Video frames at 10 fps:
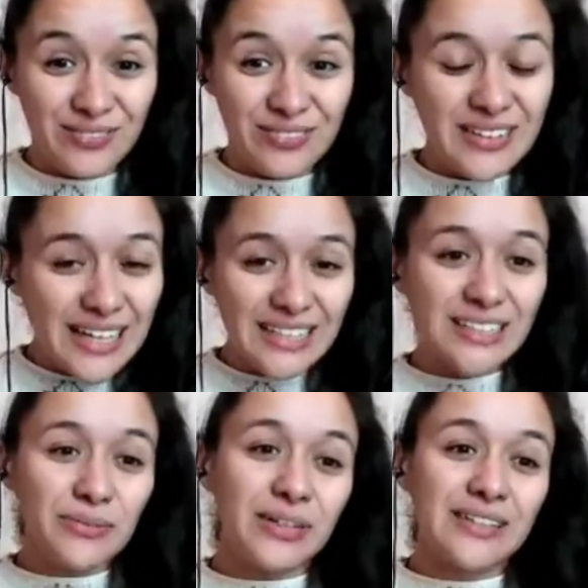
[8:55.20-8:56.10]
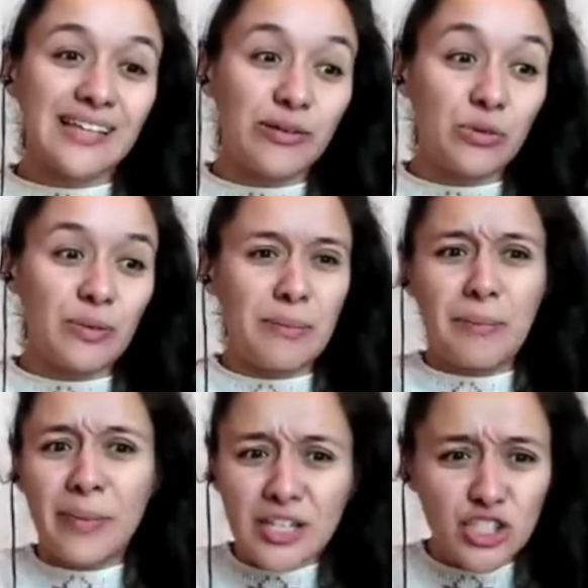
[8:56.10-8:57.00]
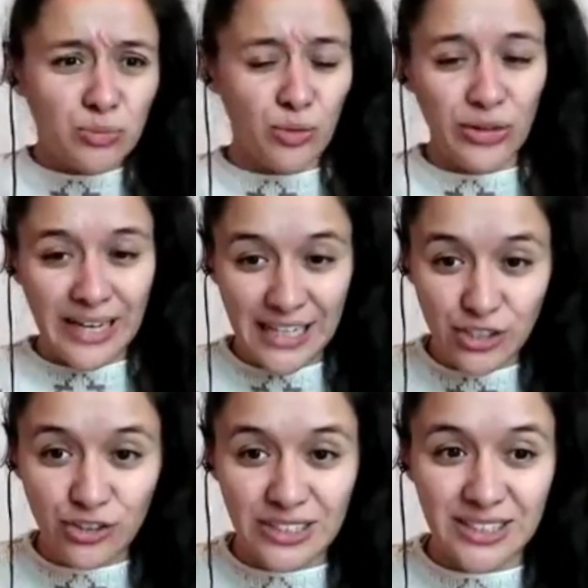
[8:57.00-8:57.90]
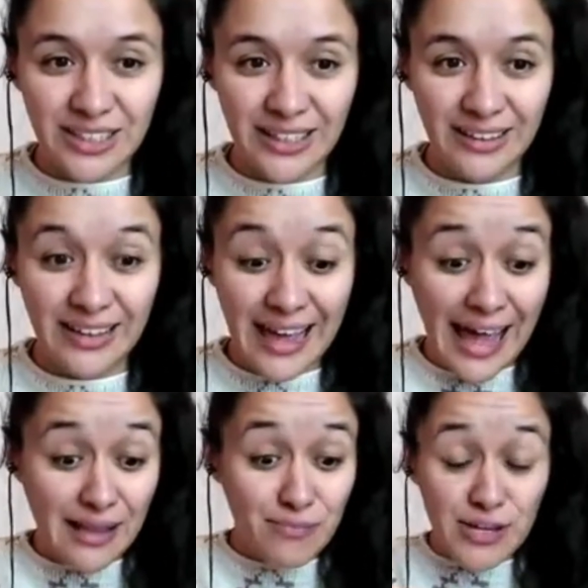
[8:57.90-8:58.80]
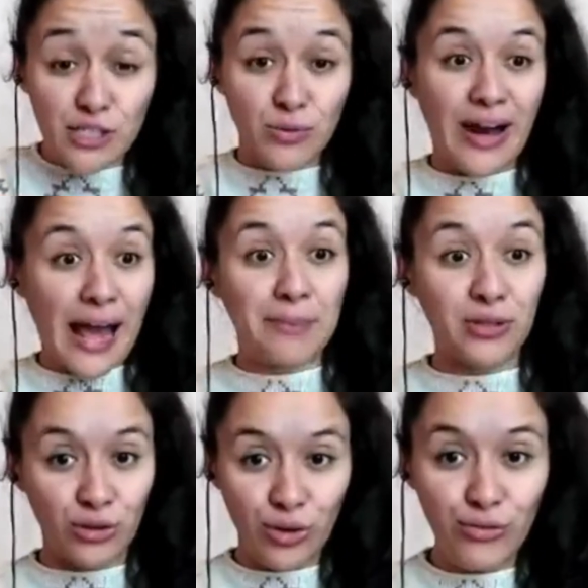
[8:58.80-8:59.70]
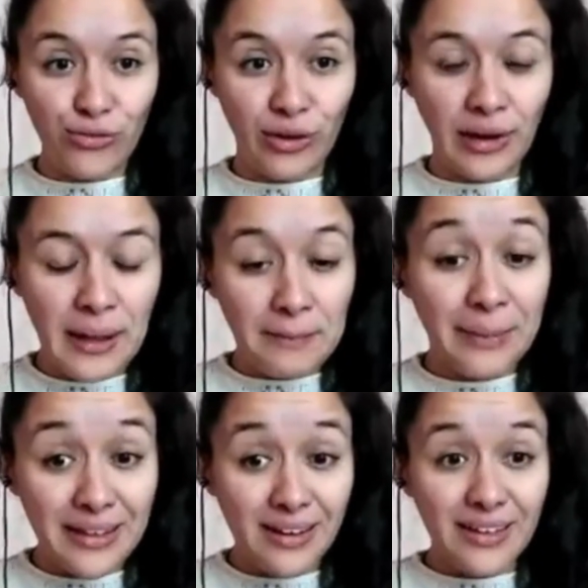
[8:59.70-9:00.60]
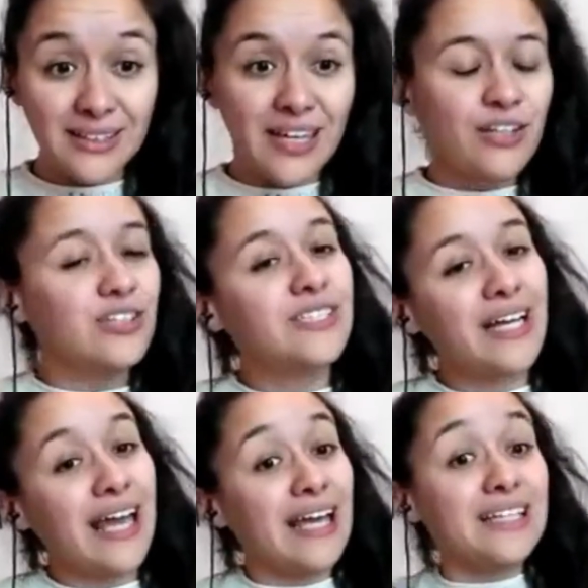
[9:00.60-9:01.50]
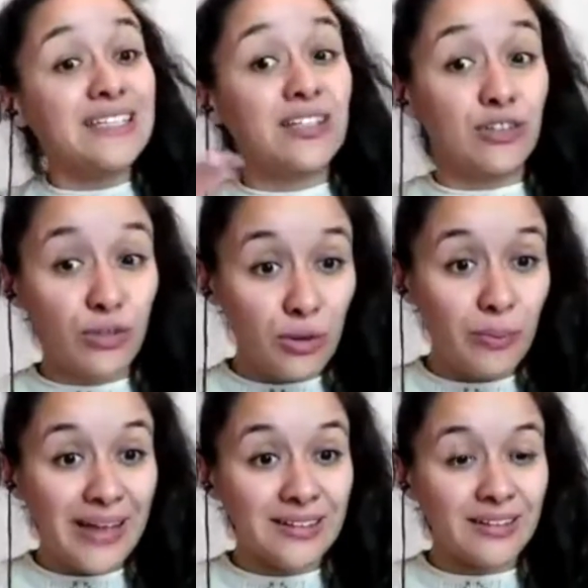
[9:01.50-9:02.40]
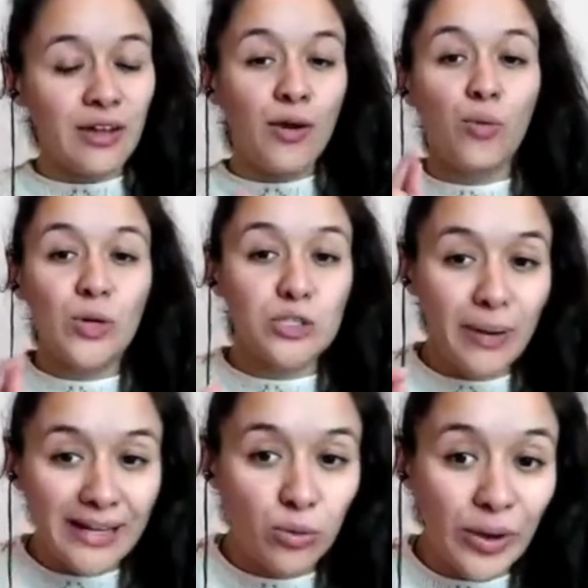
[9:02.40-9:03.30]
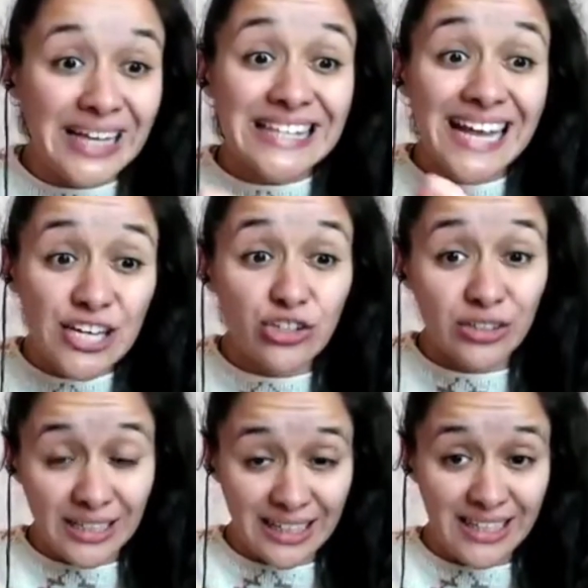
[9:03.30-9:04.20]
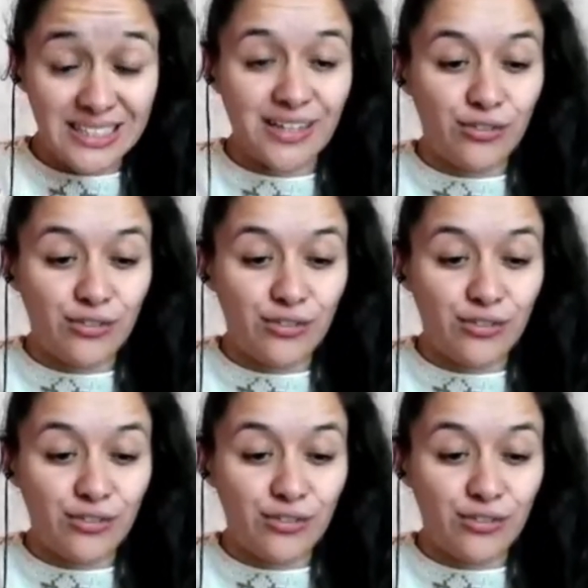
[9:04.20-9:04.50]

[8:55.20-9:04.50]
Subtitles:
that is something that they would be much more interested in and much more happy to go for, because you're saying, hey, this is a new method. Which, by the way, naturally it is. If